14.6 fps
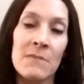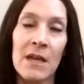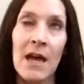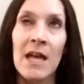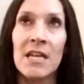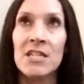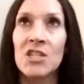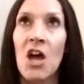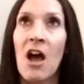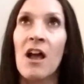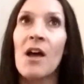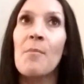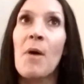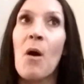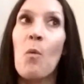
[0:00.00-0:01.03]
kind of
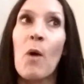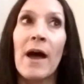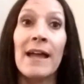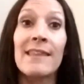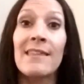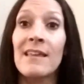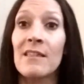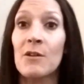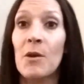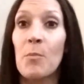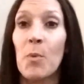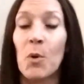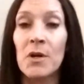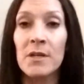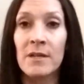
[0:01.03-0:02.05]
talk about why I think they're
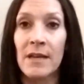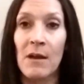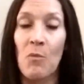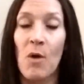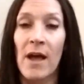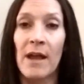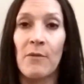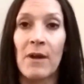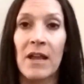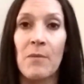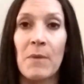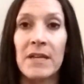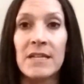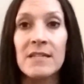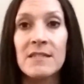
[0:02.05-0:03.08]
important and why I
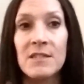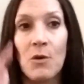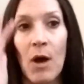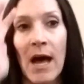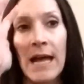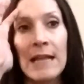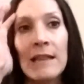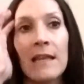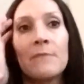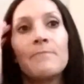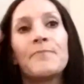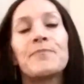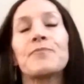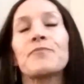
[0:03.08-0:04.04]
recommend it so highly.